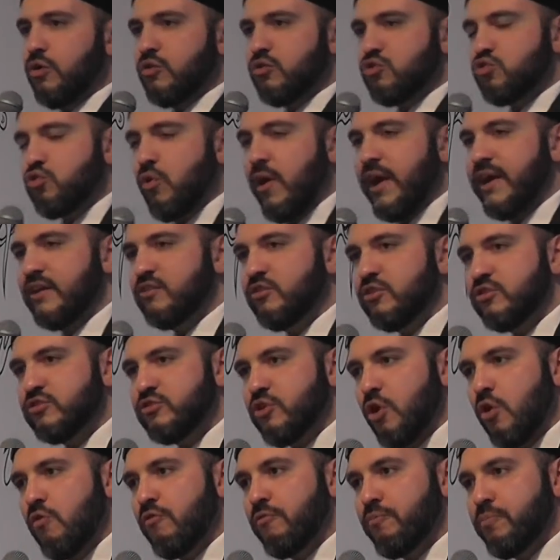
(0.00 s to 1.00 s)
trying to
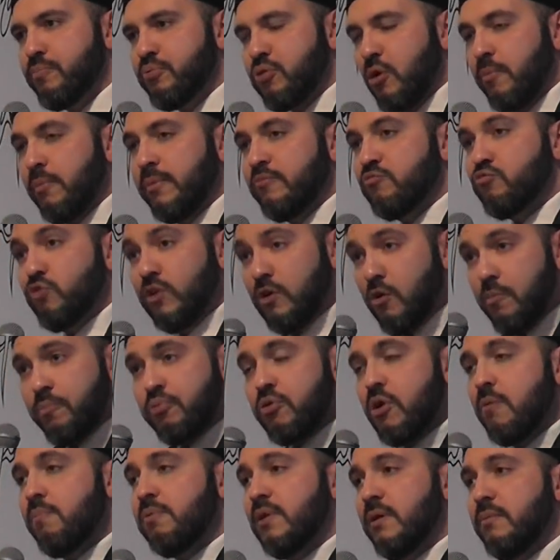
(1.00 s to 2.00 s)
solve real
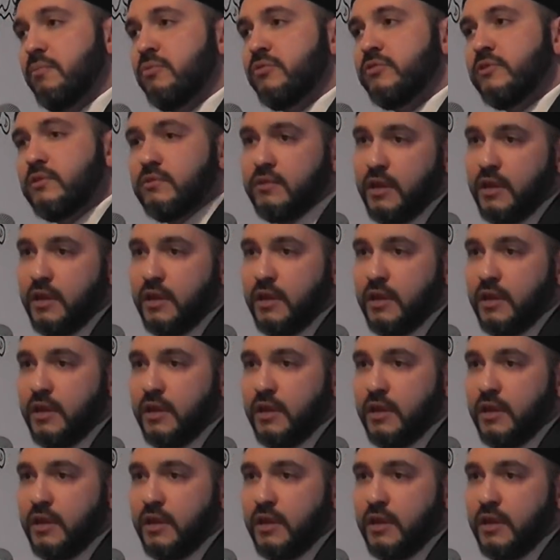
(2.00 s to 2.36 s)
problems,